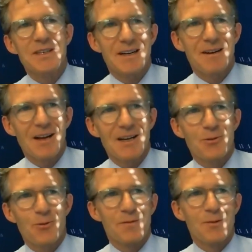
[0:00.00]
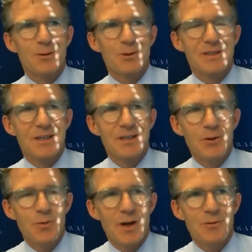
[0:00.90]
these technological revolutions and
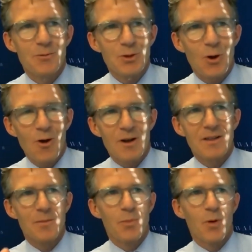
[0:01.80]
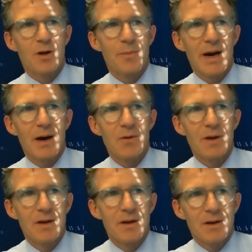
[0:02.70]
you and you talk in the book
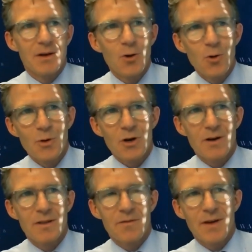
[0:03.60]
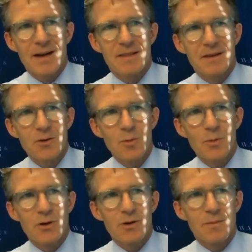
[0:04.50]
about Uber and the fact that
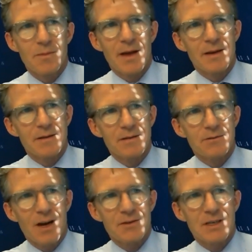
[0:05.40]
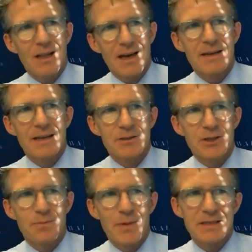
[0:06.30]
Uber and Travis Kalanick
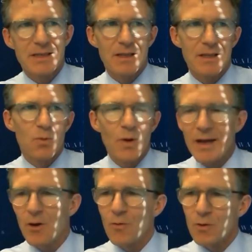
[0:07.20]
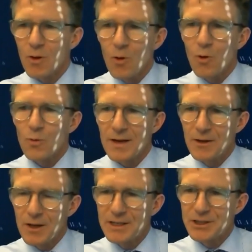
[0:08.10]
just basically ran over local
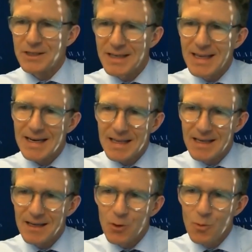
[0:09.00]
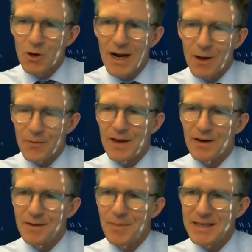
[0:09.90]
regulation to get Uber out
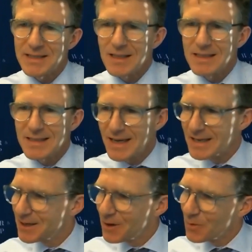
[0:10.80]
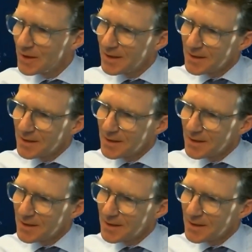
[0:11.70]
there and basically said, you know,